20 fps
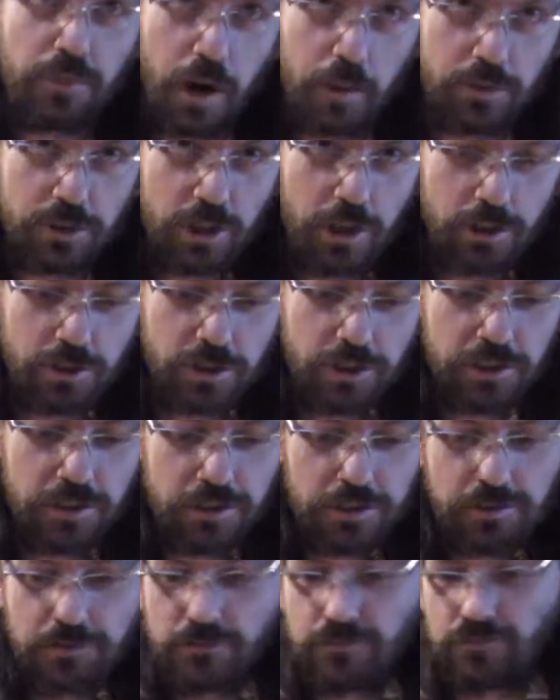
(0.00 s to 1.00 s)
Parmesan
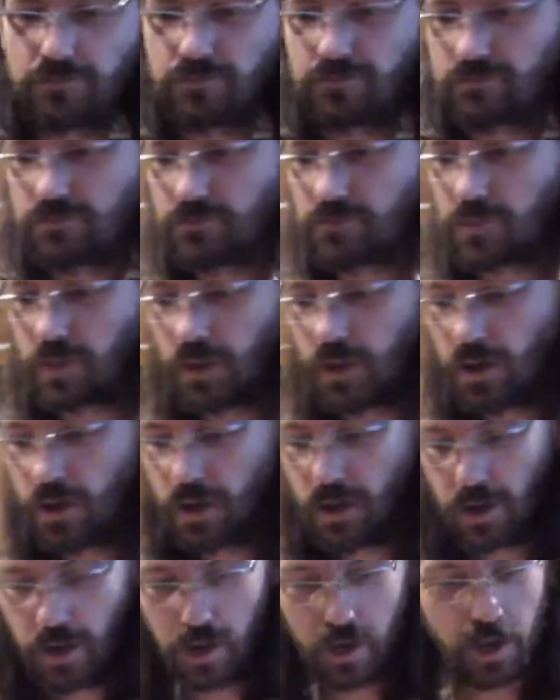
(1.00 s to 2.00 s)
cheese.
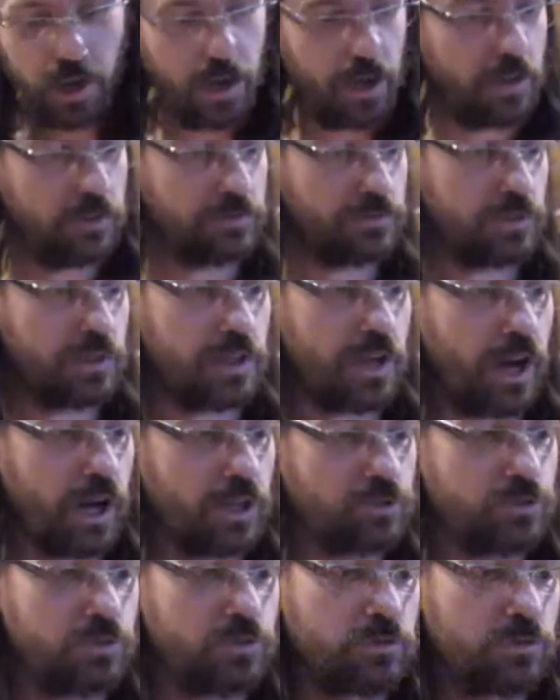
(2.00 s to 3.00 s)
And for the
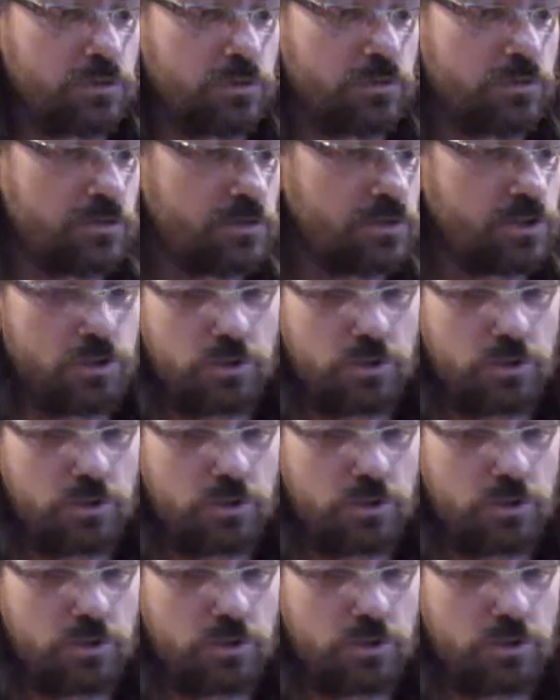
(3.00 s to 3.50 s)
actual